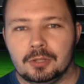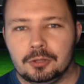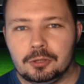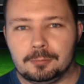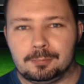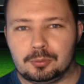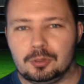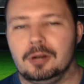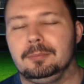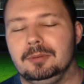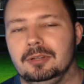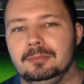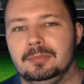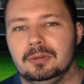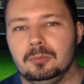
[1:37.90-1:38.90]
the
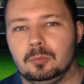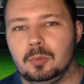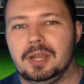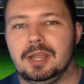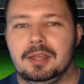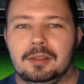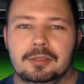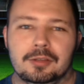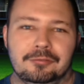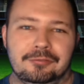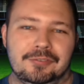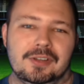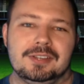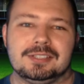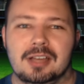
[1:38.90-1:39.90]
problem with
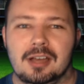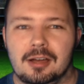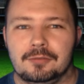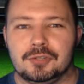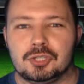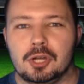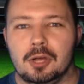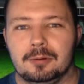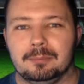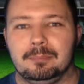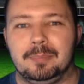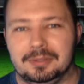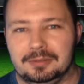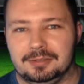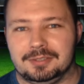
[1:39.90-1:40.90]
first half shot
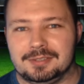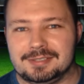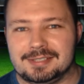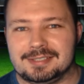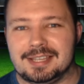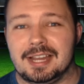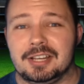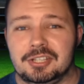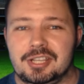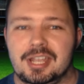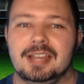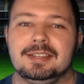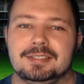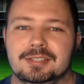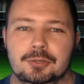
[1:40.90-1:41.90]
builders is that,
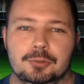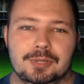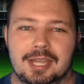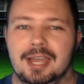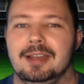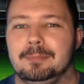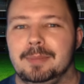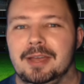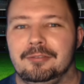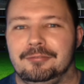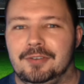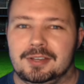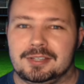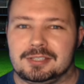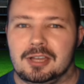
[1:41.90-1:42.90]
yes, you can bet
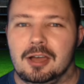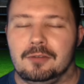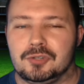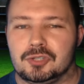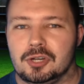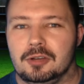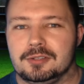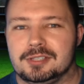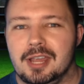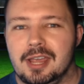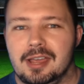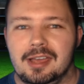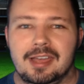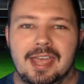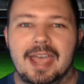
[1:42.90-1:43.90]
first half shots
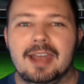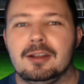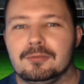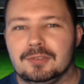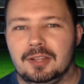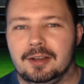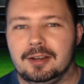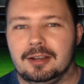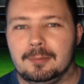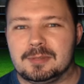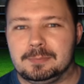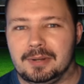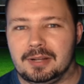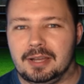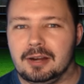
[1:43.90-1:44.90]
ahead of lineups,
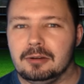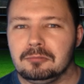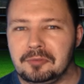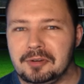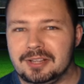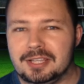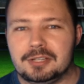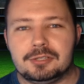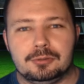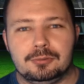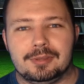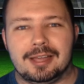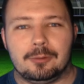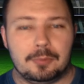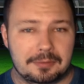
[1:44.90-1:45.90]
but I don't really do
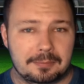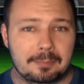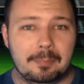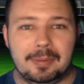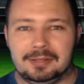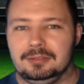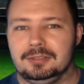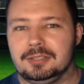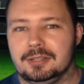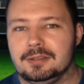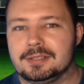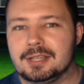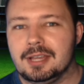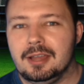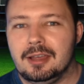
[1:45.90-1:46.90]
that with
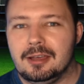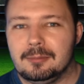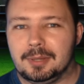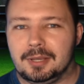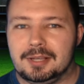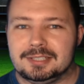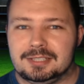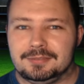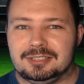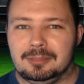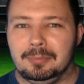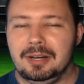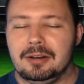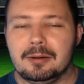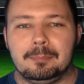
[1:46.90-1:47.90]
builders, because if
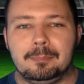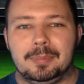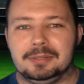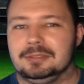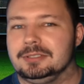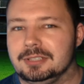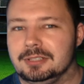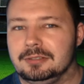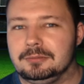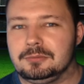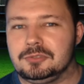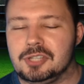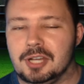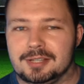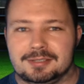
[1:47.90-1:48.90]
someone in a builder
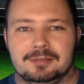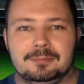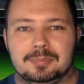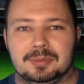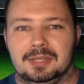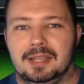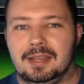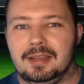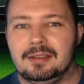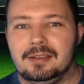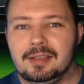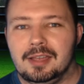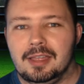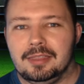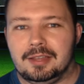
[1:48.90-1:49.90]
doesn't play,
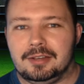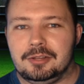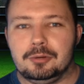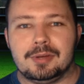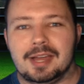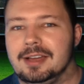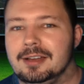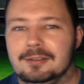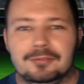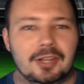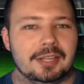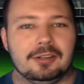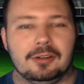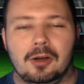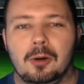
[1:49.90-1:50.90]
then you have
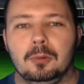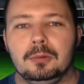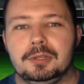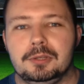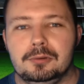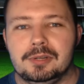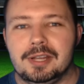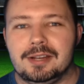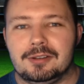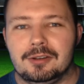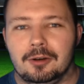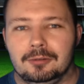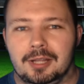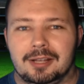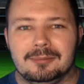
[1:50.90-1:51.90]
like a whole unit
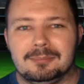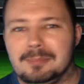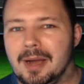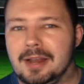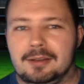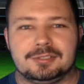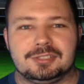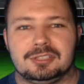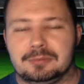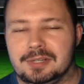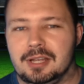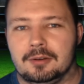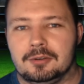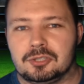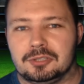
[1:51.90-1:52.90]
on like a minus three
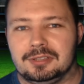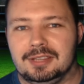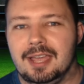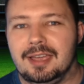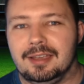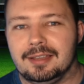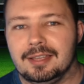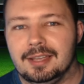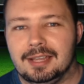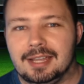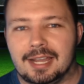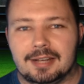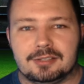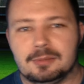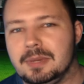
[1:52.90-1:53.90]
hundred leg.
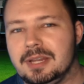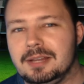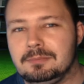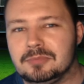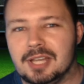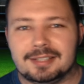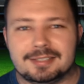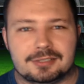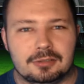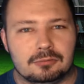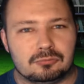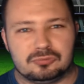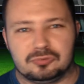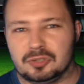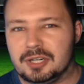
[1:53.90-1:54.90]
And to me, that's not
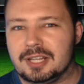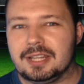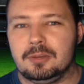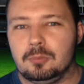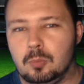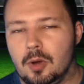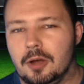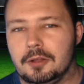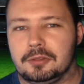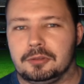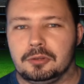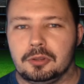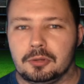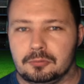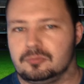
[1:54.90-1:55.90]
really worth
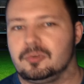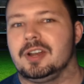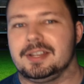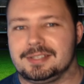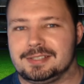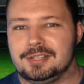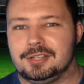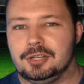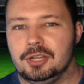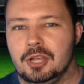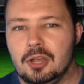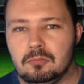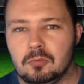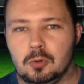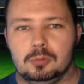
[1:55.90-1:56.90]
the risk,
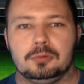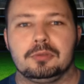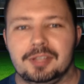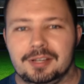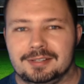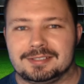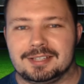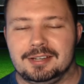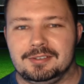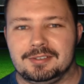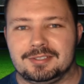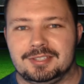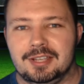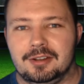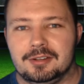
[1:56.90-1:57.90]
all things
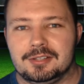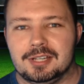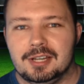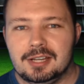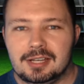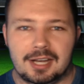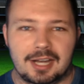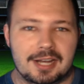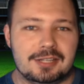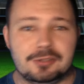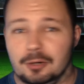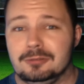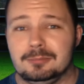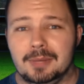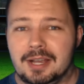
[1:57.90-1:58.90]
considered. I
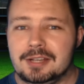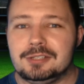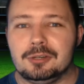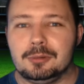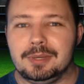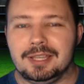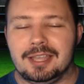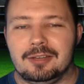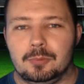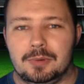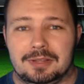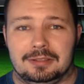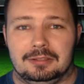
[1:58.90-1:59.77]
don't mind doing it with